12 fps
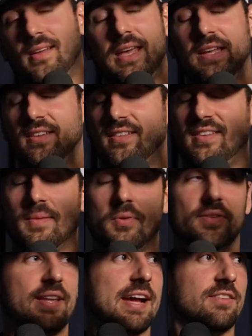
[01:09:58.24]
it's a
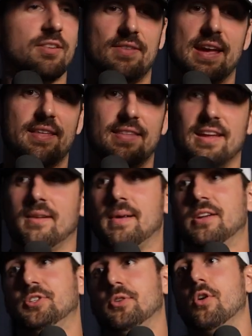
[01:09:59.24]
simple text of, hey, thinking
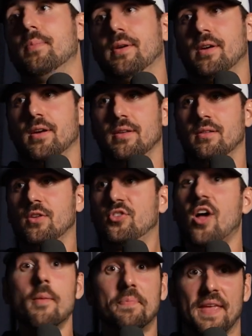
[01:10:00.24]
about you, hope you're good.
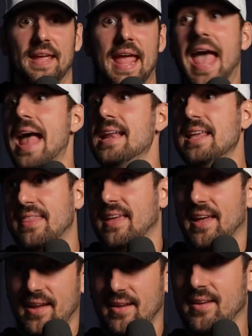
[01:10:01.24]
Something,
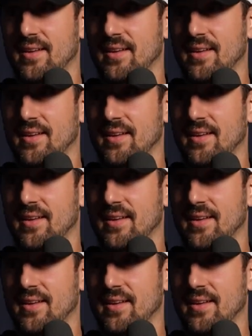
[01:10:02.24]
anything,